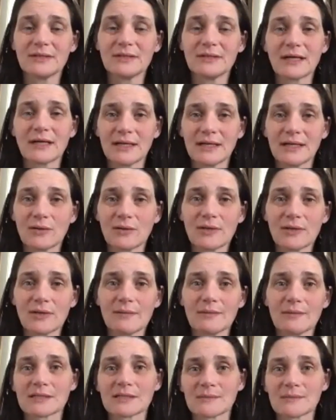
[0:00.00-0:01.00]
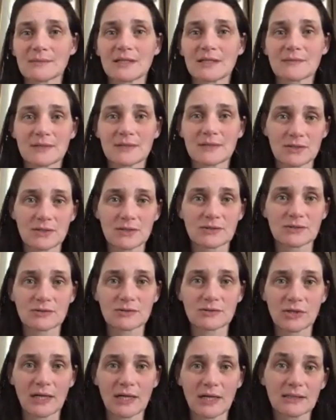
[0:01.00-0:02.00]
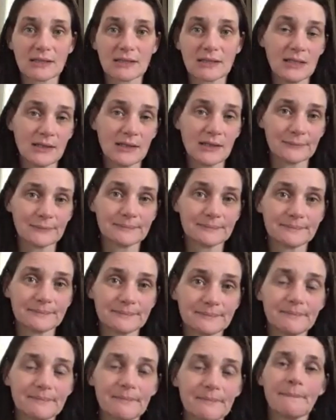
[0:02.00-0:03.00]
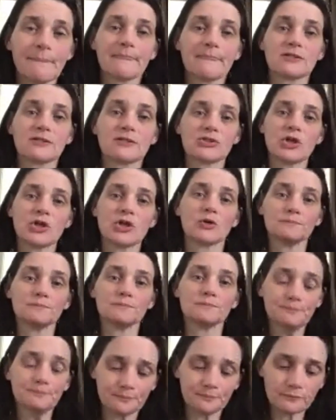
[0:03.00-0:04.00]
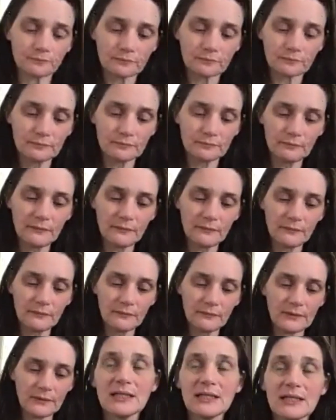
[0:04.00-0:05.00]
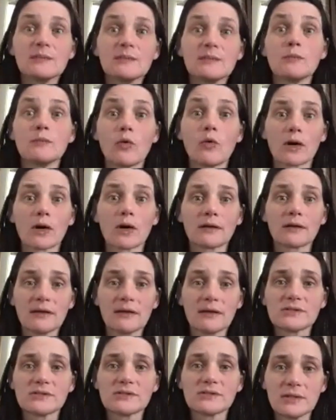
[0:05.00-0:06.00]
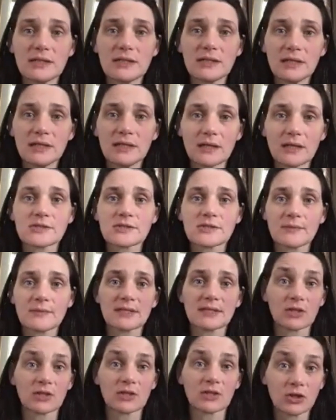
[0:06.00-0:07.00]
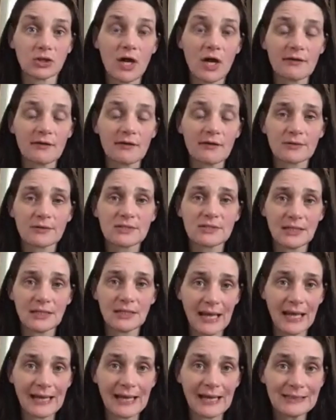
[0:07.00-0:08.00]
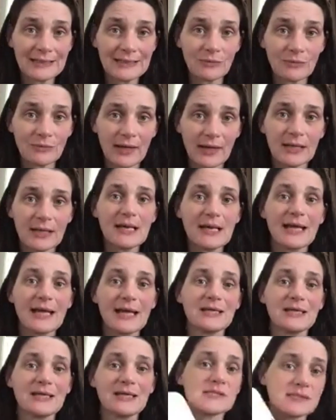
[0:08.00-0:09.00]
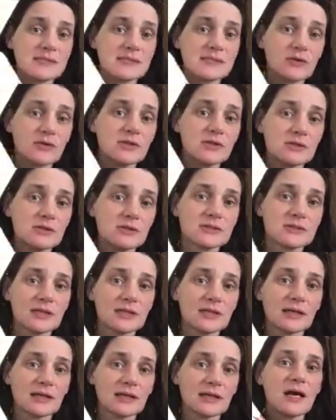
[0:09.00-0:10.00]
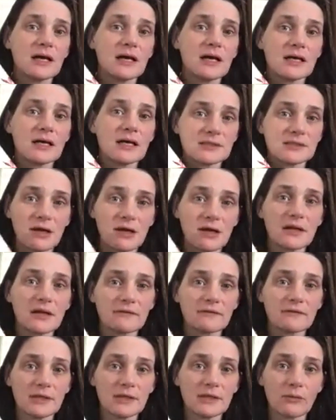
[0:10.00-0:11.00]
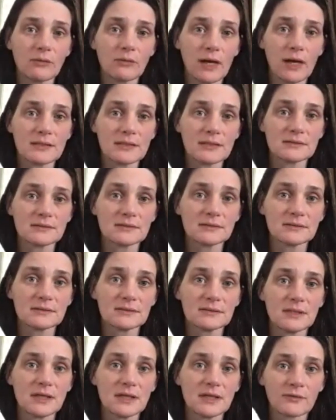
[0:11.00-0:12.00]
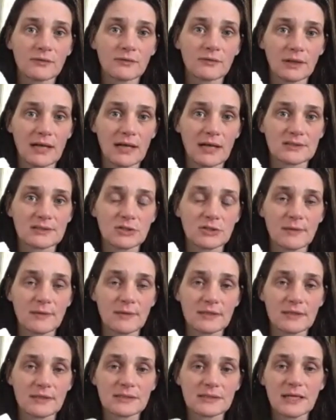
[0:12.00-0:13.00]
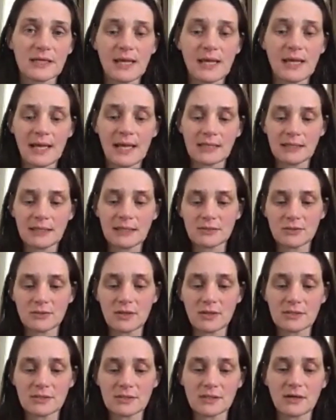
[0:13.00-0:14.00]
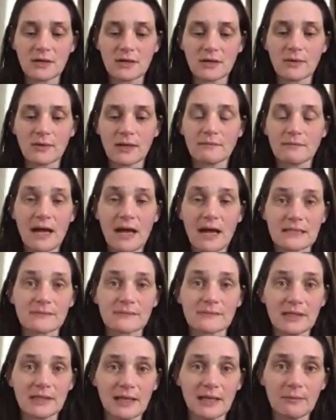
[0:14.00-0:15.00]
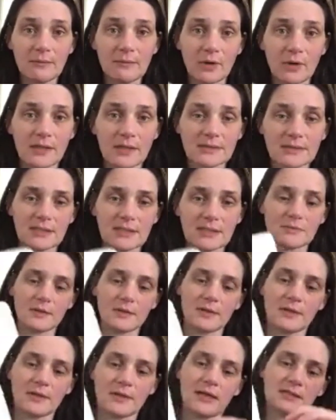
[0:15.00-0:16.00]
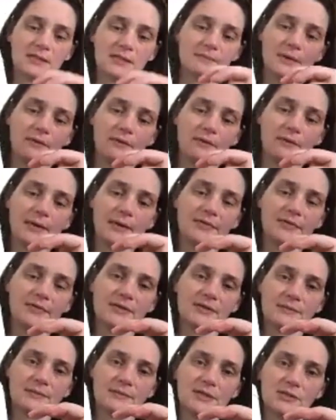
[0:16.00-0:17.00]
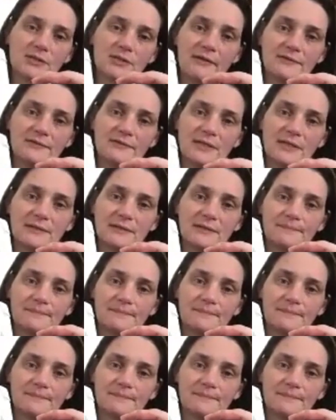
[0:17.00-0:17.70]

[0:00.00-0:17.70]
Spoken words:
I know that because my husband has also tried keto. So he needed more. He was doing keto, which meant a lot of protein anyway, and he was still using a ton of AminoWise over the last 2 months. And he's also asked me to get more because this one has probably about this much left in it.